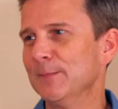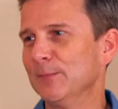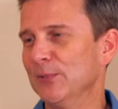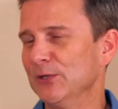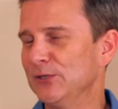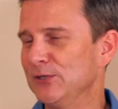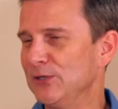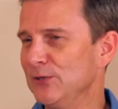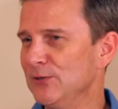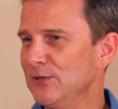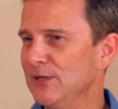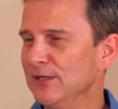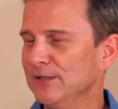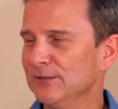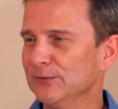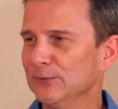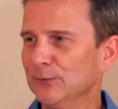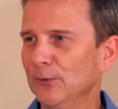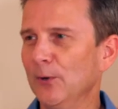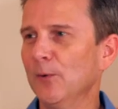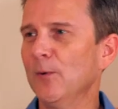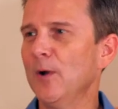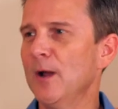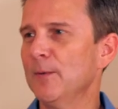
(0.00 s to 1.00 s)
but you didn't
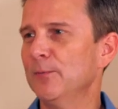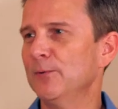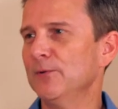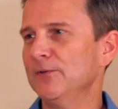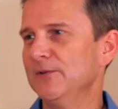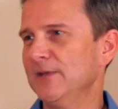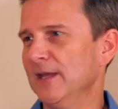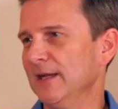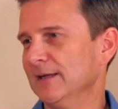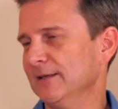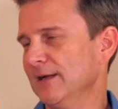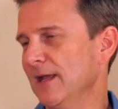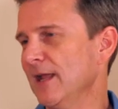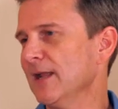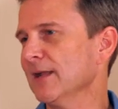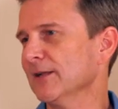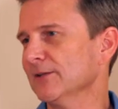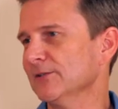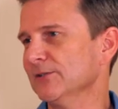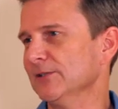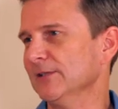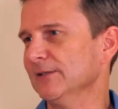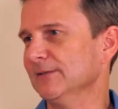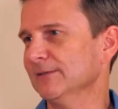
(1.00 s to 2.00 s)
grow up with
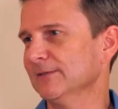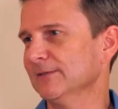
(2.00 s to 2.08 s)
technology.